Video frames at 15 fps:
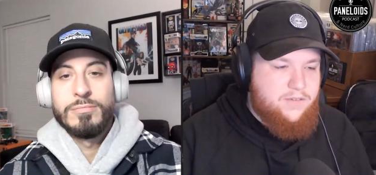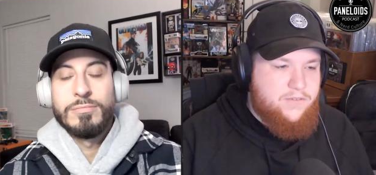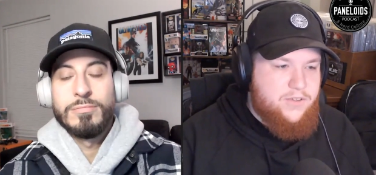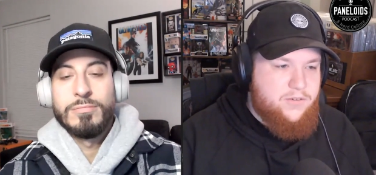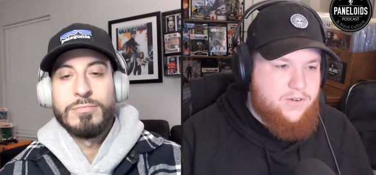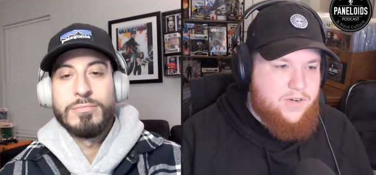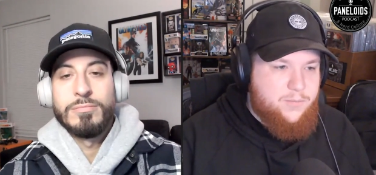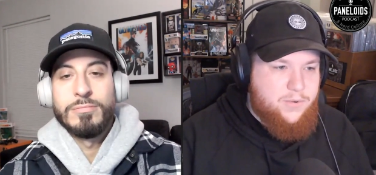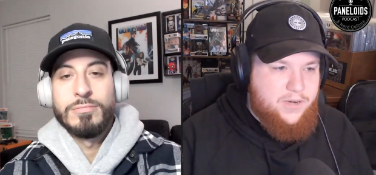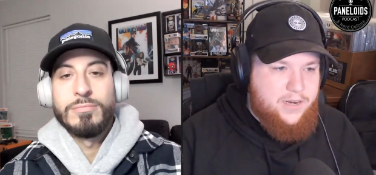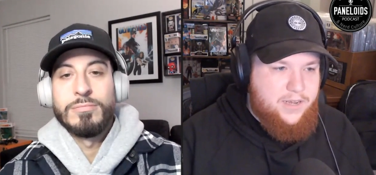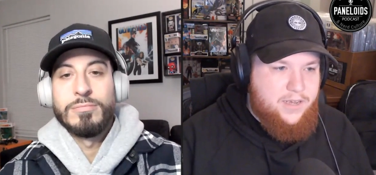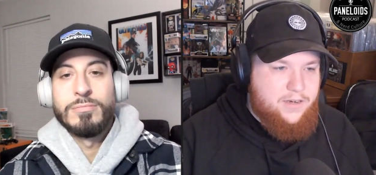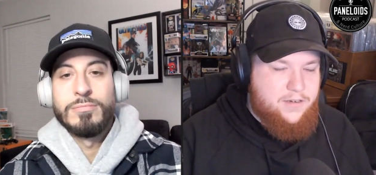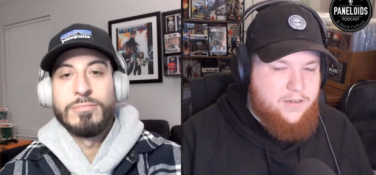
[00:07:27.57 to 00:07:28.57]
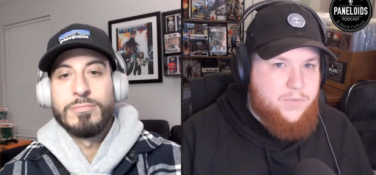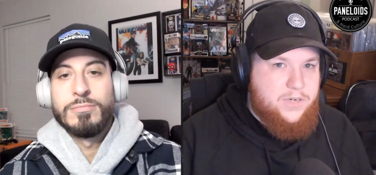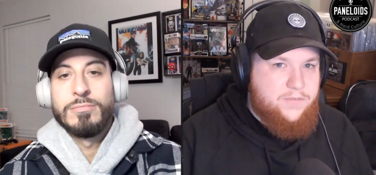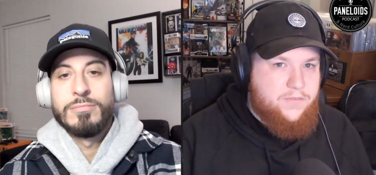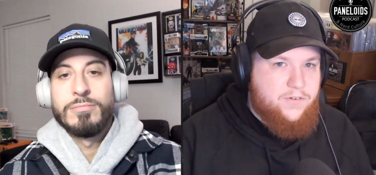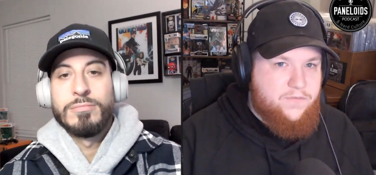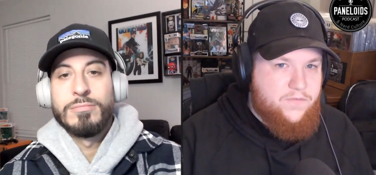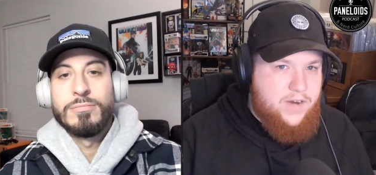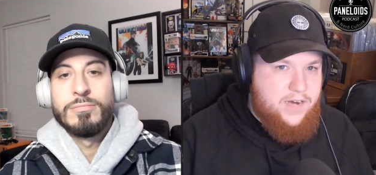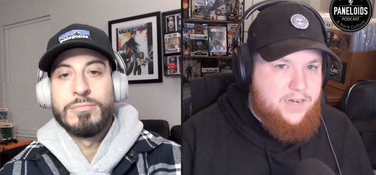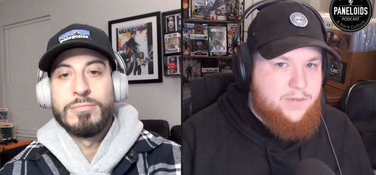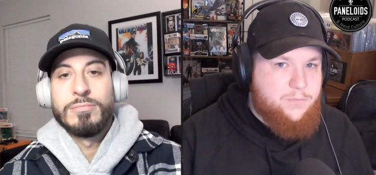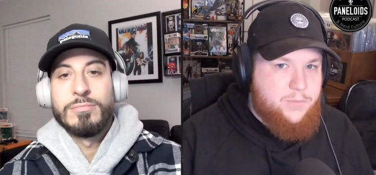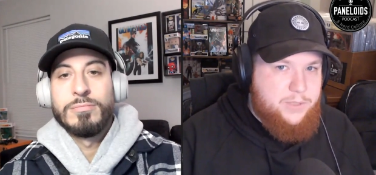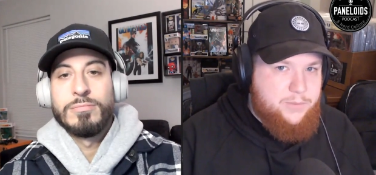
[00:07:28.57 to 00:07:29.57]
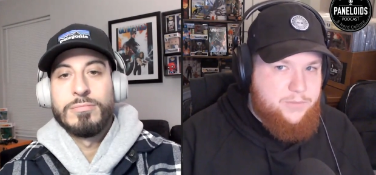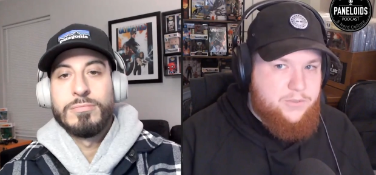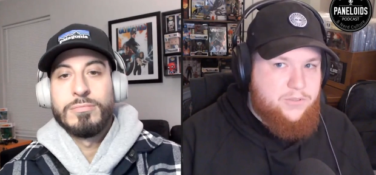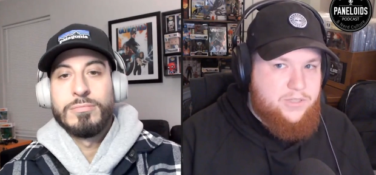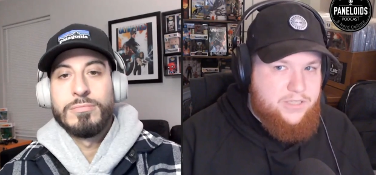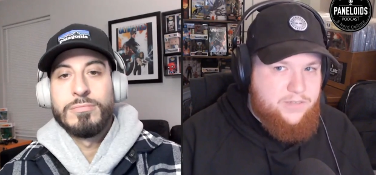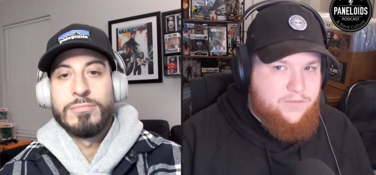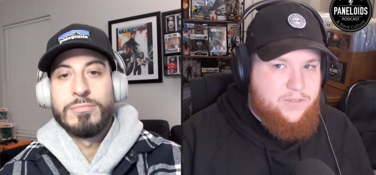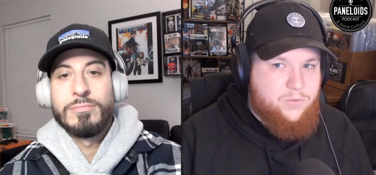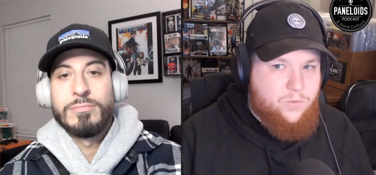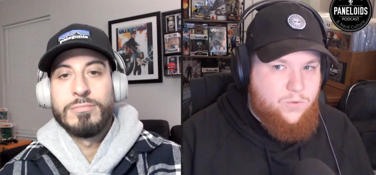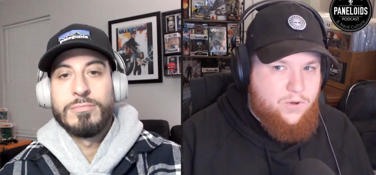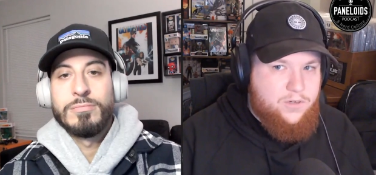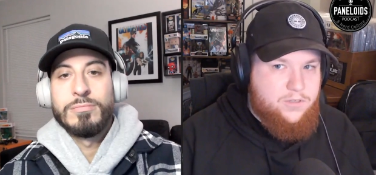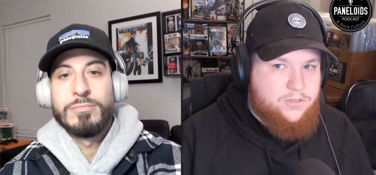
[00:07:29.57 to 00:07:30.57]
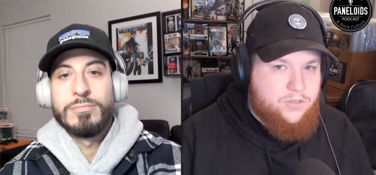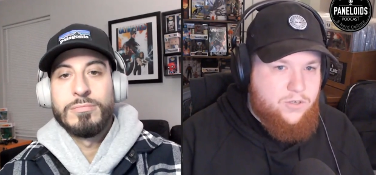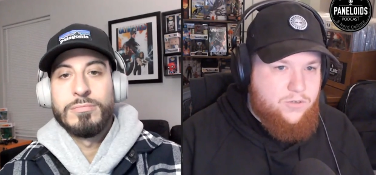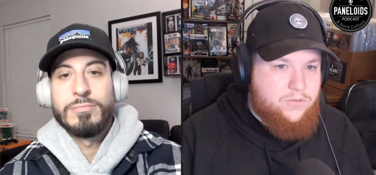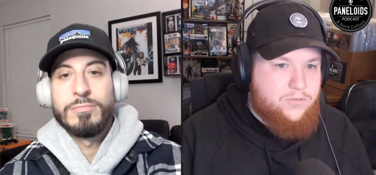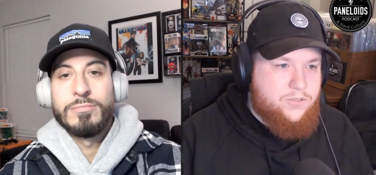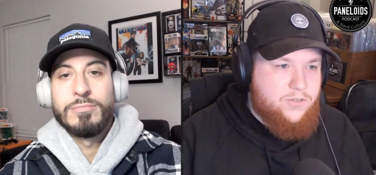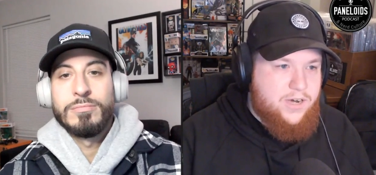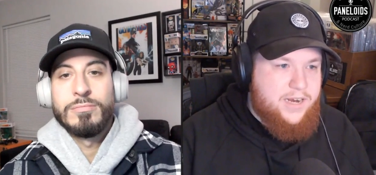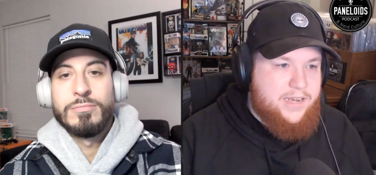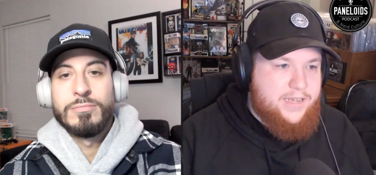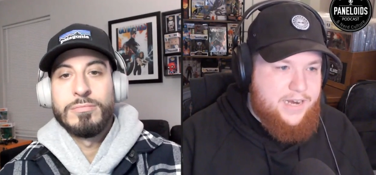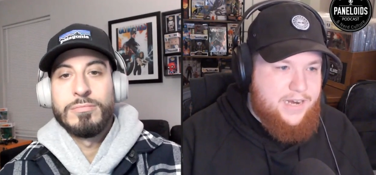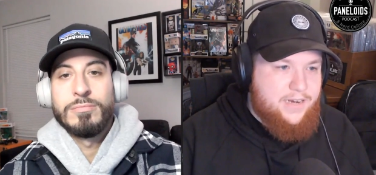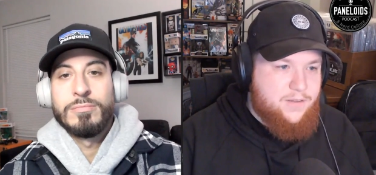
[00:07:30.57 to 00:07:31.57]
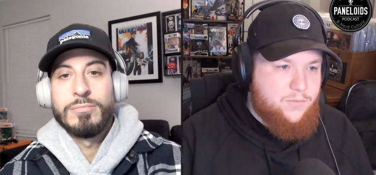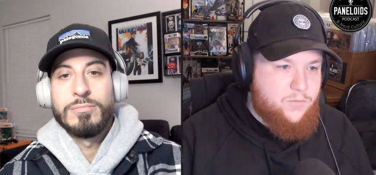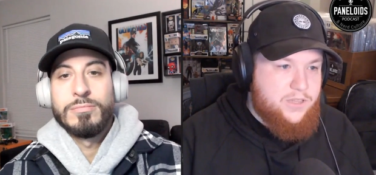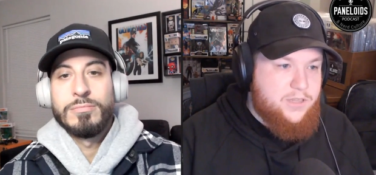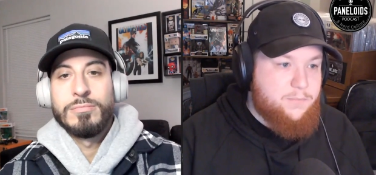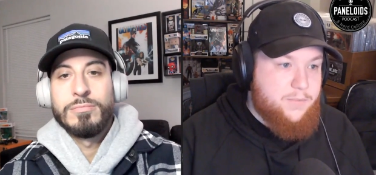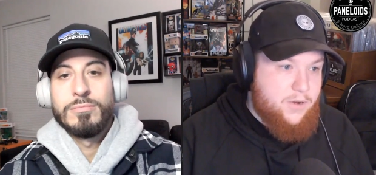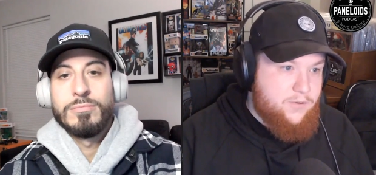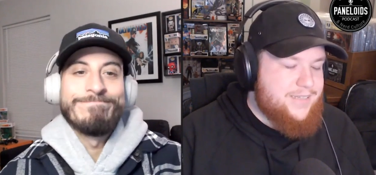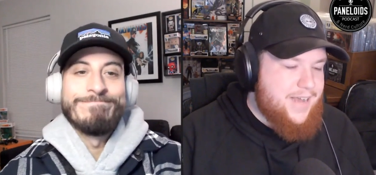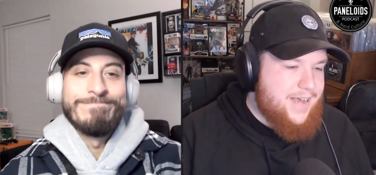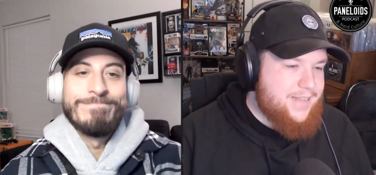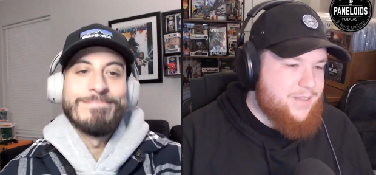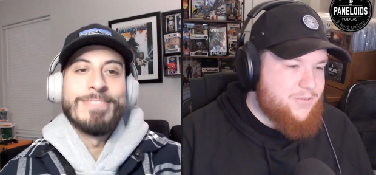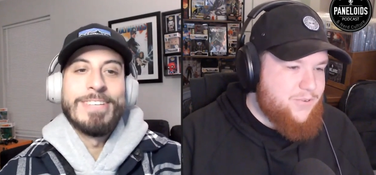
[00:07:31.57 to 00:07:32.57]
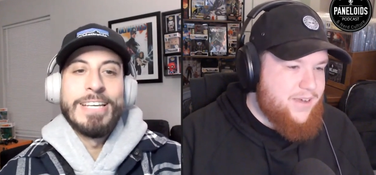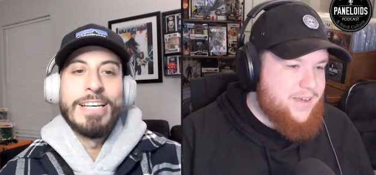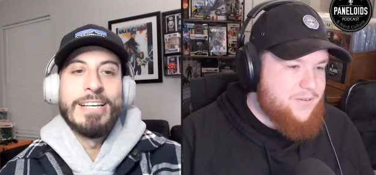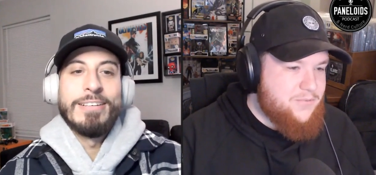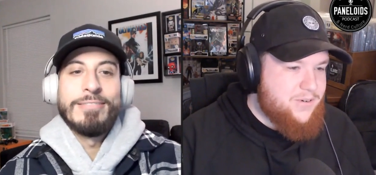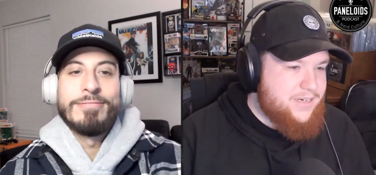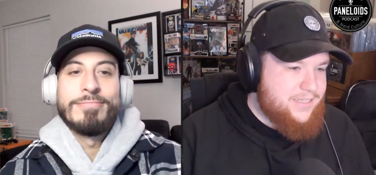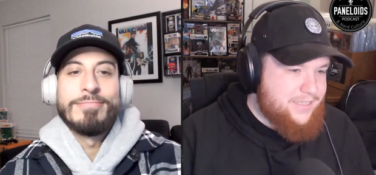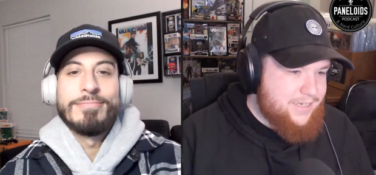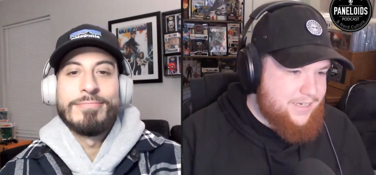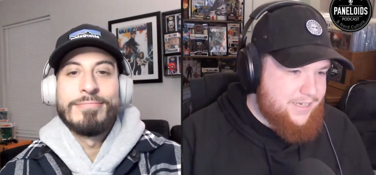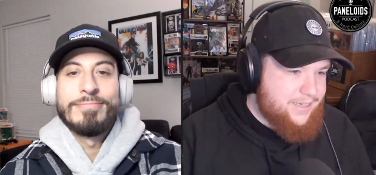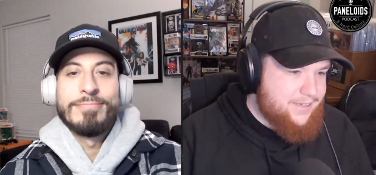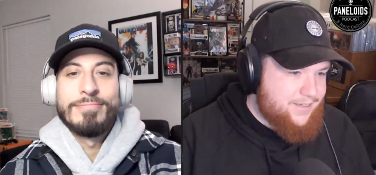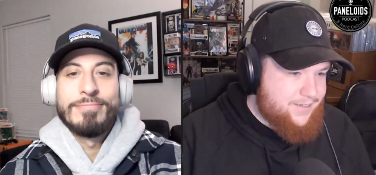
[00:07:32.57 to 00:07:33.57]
Speaker 1: giving you an upper hand, but if you're fighting people who live in the water, don't try and get at them with a boat. Not the yeah. way I would have done it.